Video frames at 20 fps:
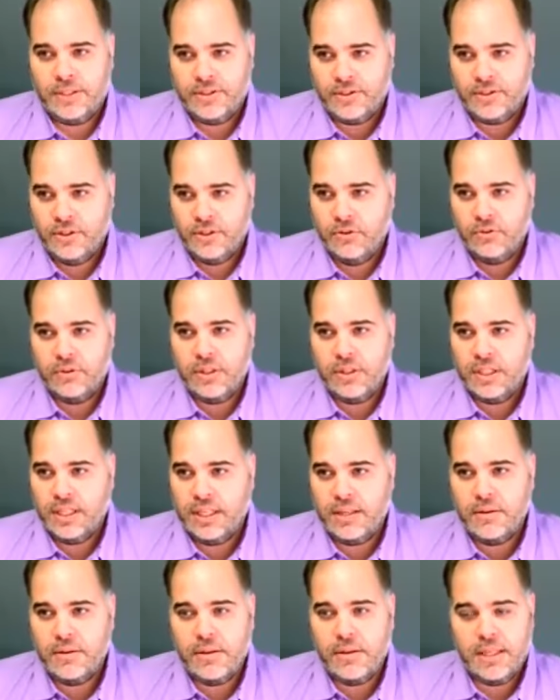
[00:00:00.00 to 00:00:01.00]
So,
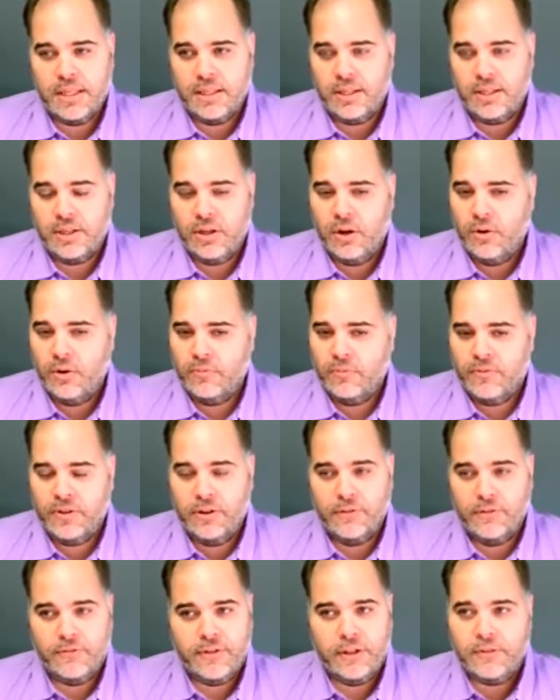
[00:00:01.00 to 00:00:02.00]
you know,
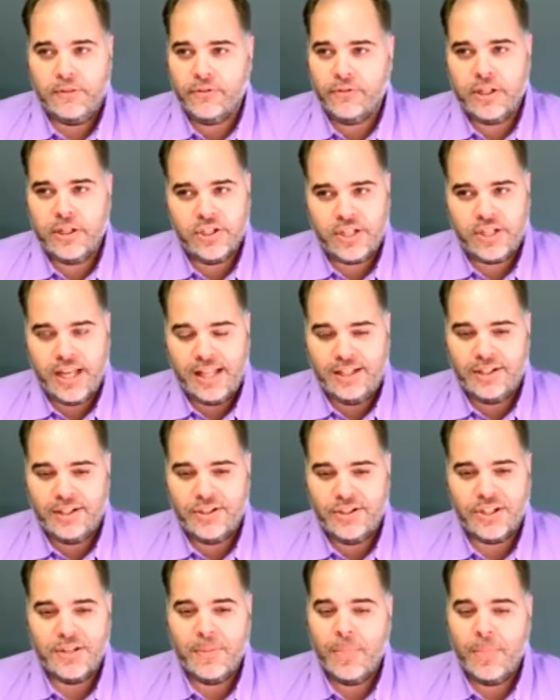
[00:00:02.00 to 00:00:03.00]
feel free to
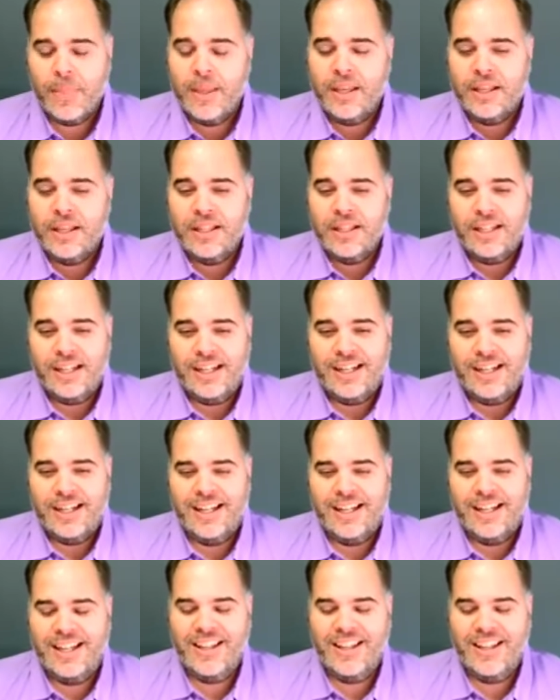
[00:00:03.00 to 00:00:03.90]
challenge it. But